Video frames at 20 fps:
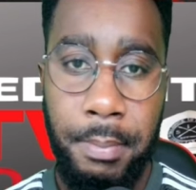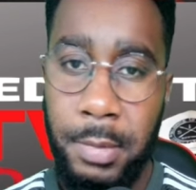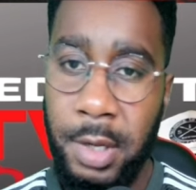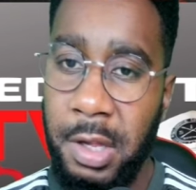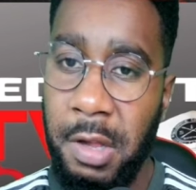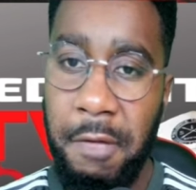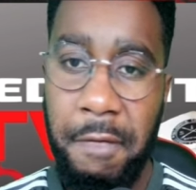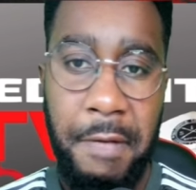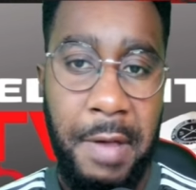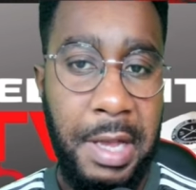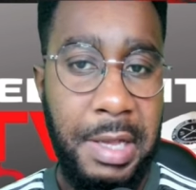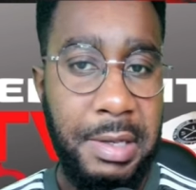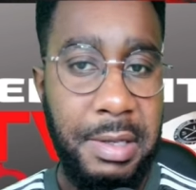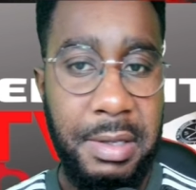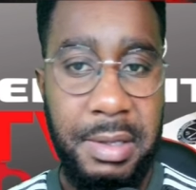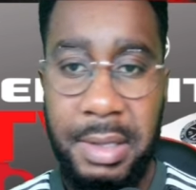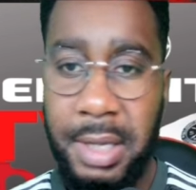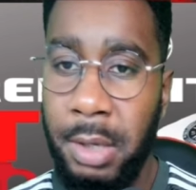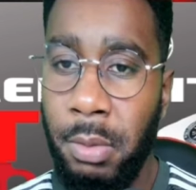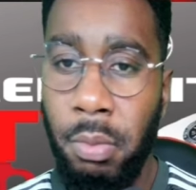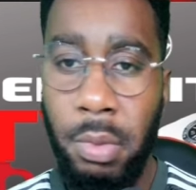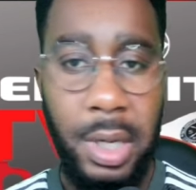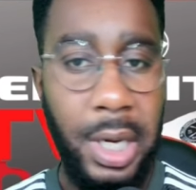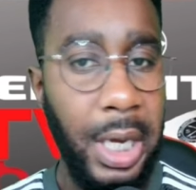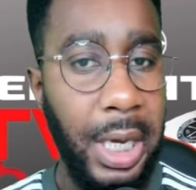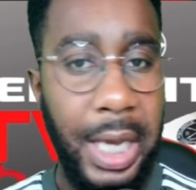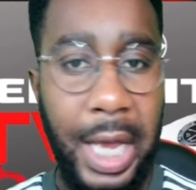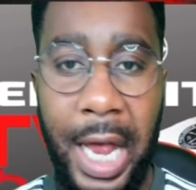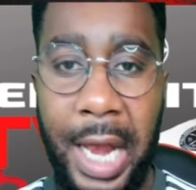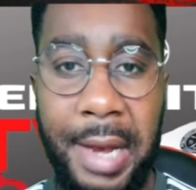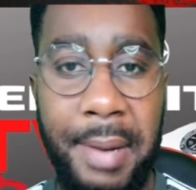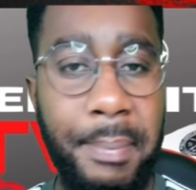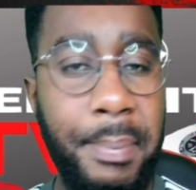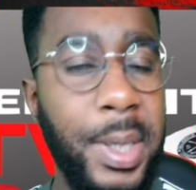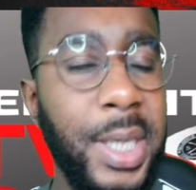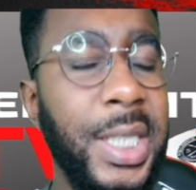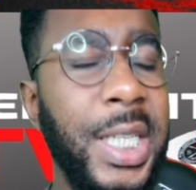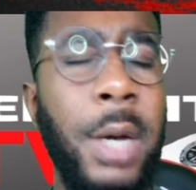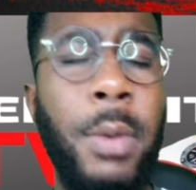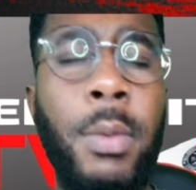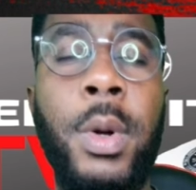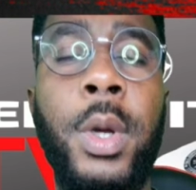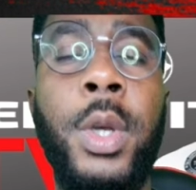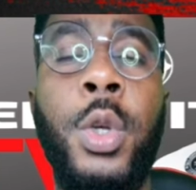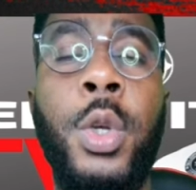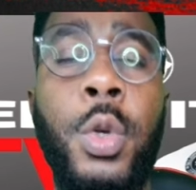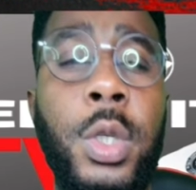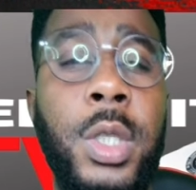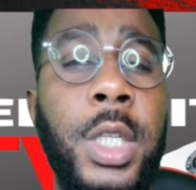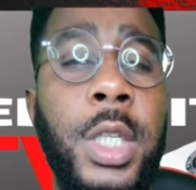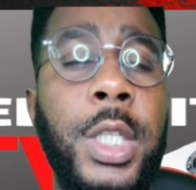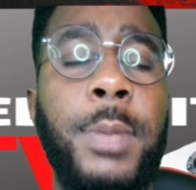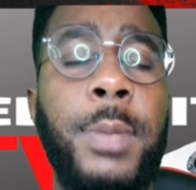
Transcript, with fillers: The defense did what they can, but they were useless.